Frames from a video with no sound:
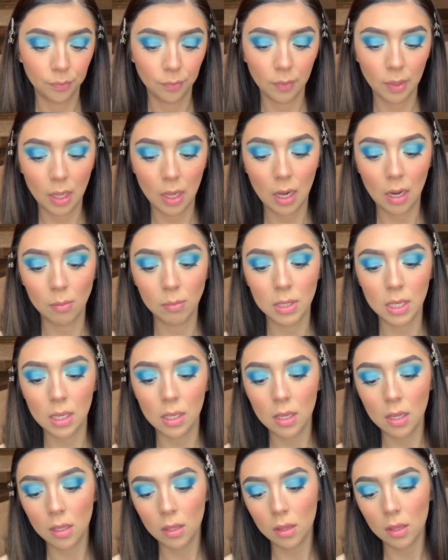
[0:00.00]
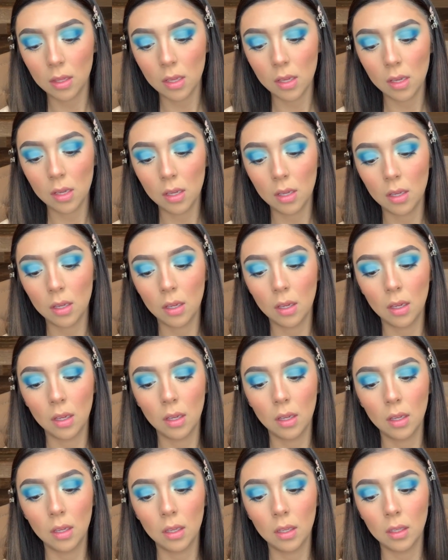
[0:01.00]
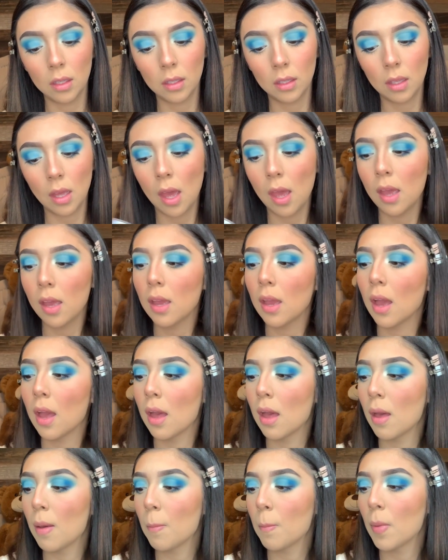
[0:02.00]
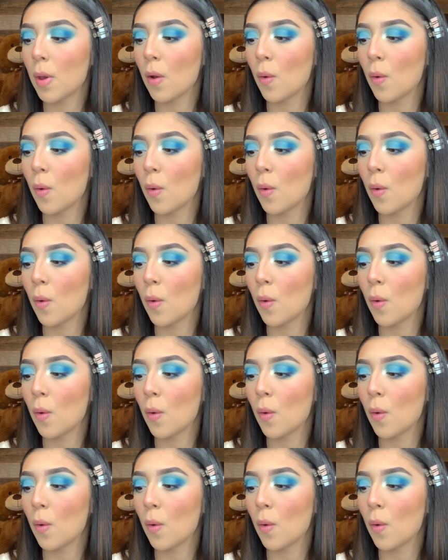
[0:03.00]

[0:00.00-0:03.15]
And I'm taking the KMYNX